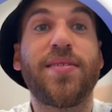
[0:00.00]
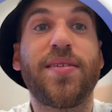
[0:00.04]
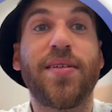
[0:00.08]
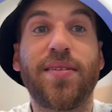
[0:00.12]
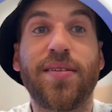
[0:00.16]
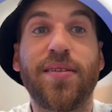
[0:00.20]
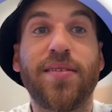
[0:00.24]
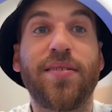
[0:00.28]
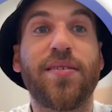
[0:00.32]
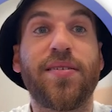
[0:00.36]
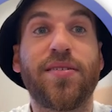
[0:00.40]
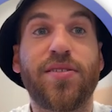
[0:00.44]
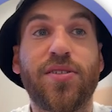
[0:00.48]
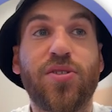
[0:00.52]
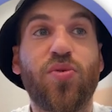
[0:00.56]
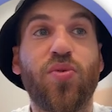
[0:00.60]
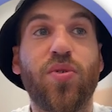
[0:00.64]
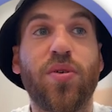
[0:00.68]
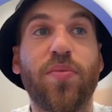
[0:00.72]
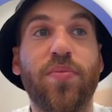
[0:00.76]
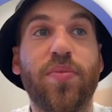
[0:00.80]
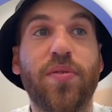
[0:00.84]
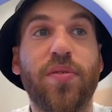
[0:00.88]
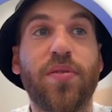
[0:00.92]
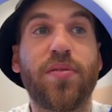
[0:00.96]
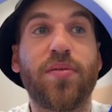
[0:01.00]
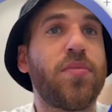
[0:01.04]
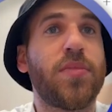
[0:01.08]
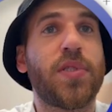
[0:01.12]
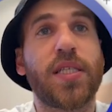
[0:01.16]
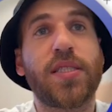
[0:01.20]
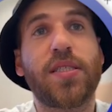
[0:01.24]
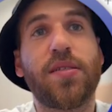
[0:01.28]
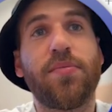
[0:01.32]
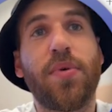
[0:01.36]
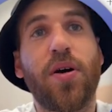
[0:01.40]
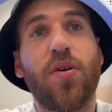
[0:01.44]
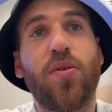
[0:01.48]
it in the script.
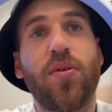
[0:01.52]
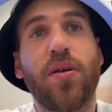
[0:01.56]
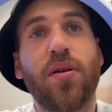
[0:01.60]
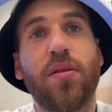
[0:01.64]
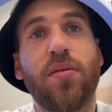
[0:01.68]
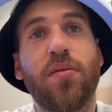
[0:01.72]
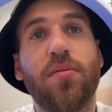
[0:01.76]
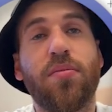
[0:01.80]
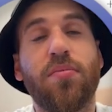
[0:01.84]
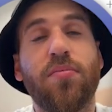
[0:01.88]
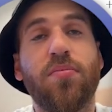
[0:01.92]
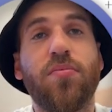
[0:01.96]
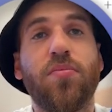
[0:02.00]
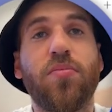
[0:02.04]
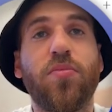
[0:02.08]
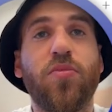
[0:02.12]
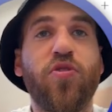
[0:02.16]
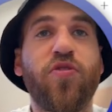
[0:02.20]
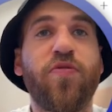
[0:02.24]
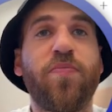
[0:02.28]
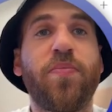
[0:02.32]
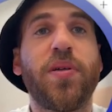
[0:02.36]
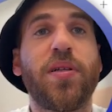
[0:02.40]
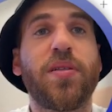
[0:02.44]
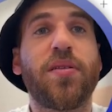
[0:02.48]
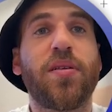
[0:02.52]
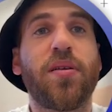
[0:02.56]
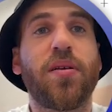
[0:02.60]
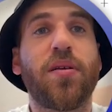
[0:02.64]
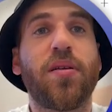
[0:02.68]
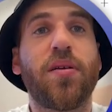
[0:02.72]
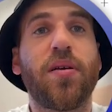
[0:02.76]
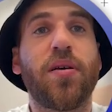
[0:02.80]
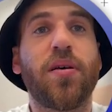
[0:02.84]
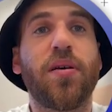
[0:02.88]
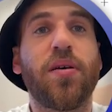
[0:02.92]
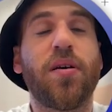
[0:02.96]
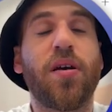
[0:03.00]
That's about it. You've built
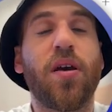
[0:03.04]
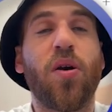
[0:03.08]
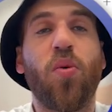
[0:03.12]
a